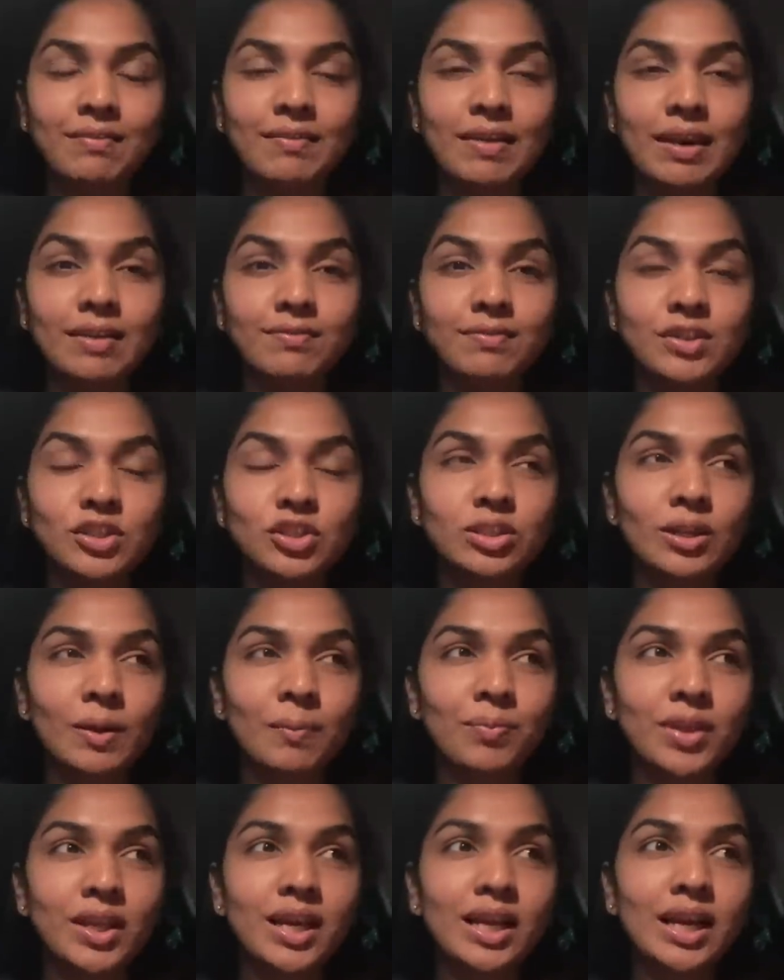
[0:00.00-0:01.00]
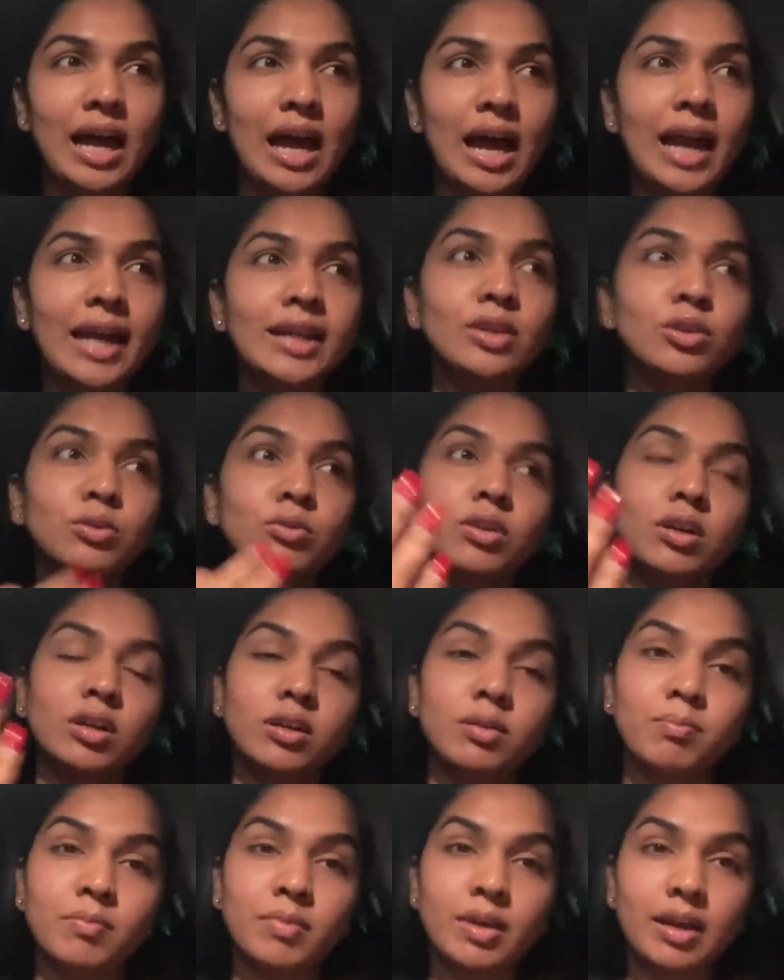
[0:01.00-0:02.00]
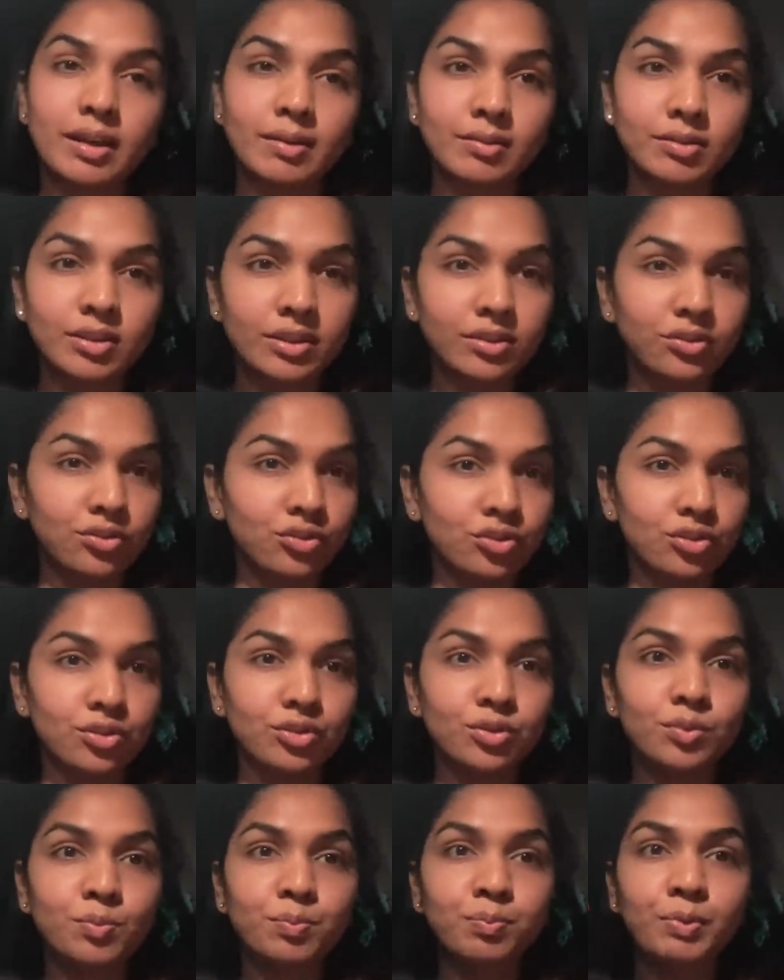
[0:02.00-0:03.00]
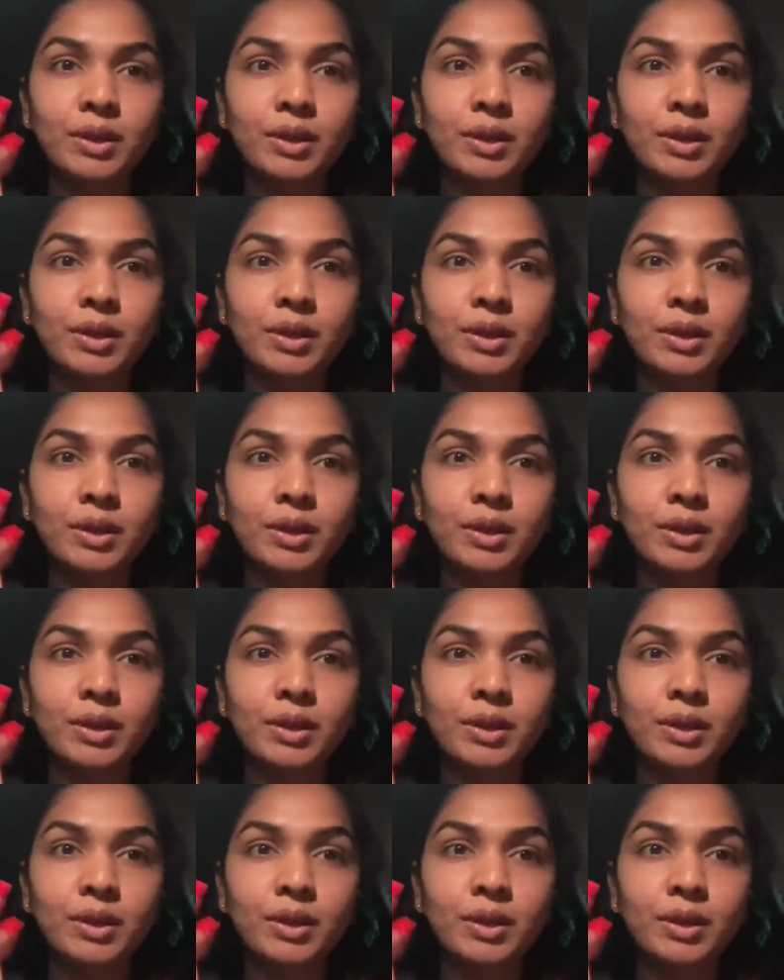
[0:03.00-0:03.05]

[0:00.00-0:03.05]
and which something I took a decision to